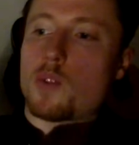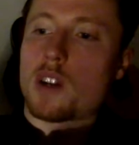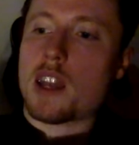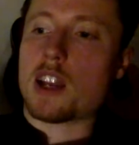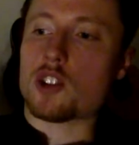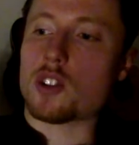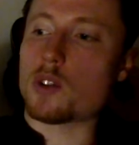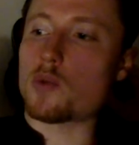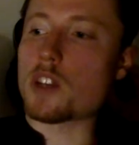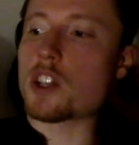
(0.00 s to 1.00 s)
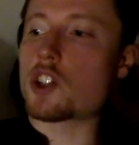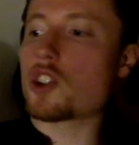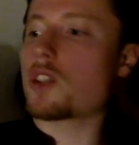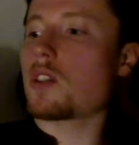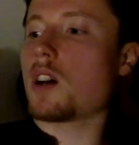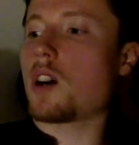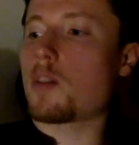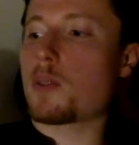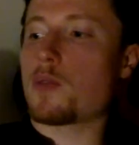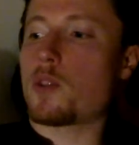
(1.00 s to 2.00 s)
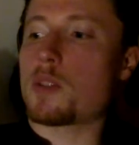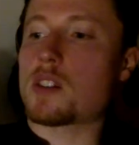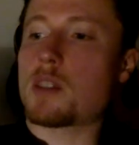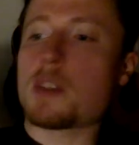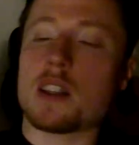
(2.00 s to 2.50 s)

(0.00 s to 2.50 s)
want to actually reach our performance limit.